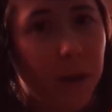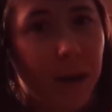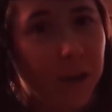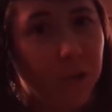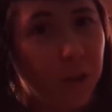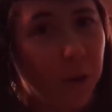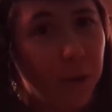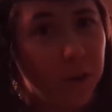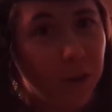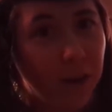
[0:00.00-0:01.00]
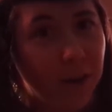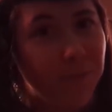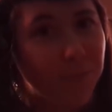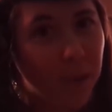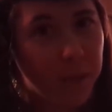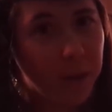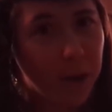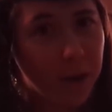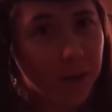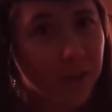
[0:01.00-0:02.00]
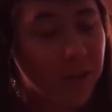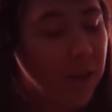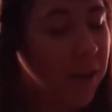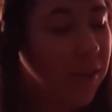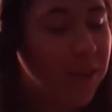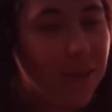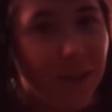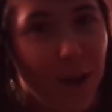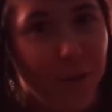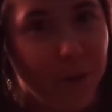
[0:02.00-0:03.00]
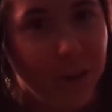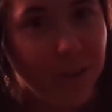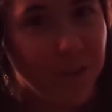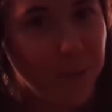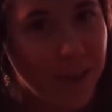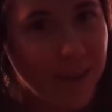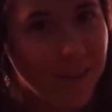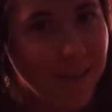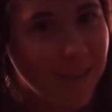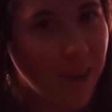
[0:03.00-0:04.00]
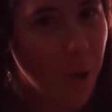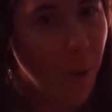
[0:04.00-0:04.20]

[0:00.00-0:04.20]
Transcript: not actually going to share. I'm a goddess, and this is an offering to me, so.